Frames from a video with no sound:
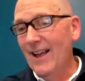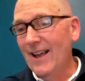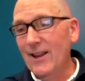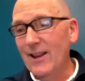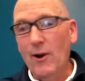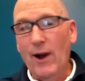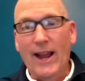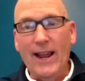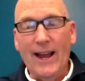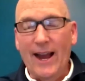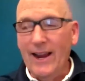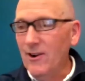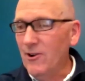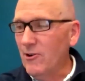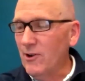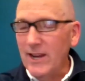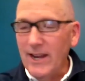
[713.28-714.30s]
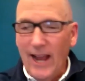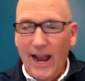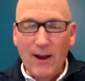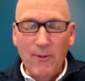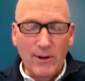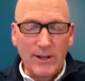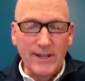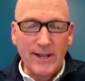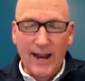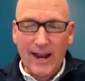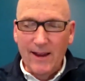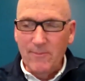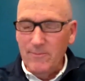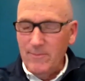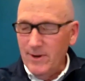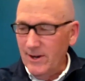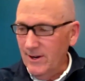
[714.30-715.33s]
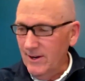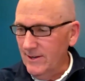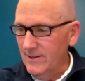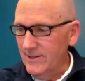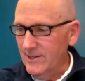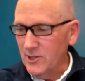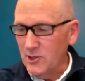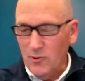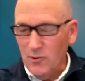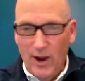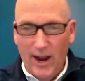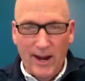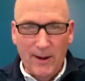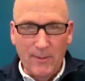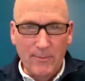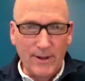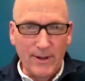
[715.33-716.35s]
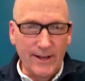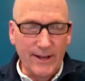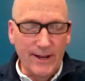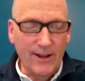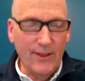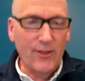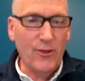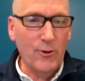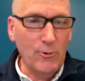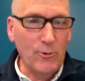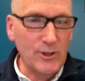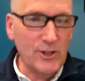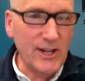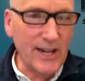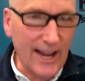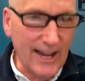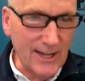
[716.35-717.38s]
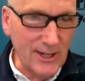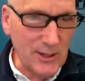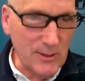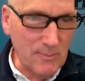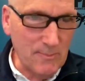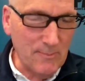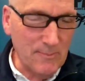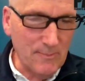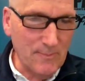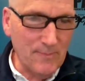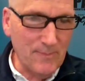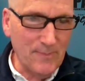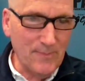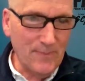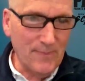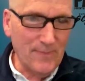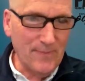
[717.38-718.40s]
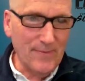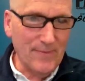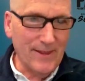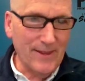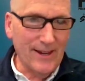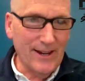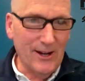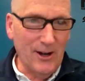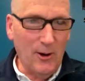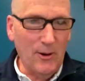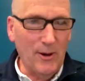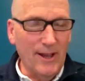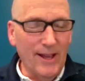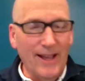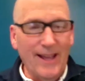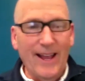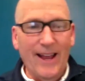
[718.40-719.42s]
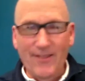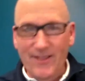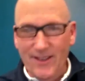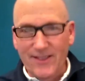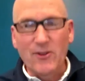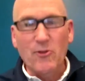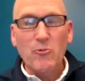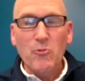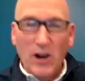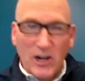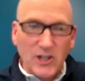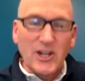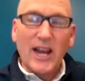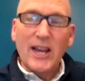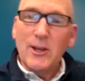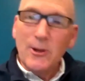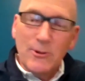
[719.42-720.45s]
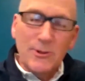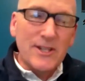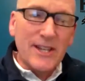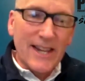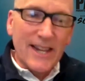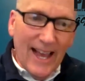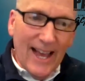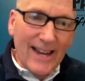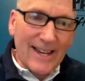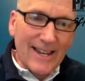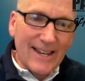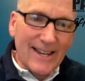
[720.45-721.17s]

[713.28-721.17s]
I heard a guy one time describe enthusiasm, and the rush I used to get,